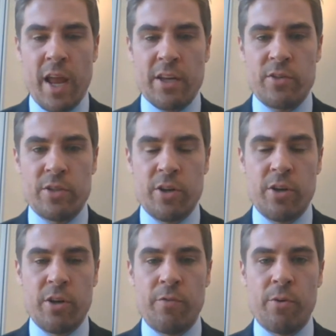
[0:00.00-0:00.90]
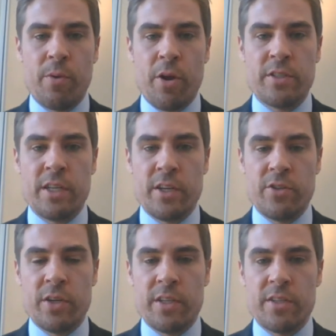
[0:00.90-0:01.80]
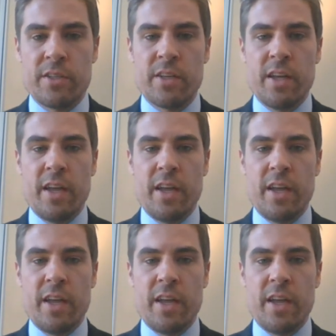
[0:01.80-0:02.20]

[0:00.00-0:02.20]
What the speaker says: national security or foreign policy interests.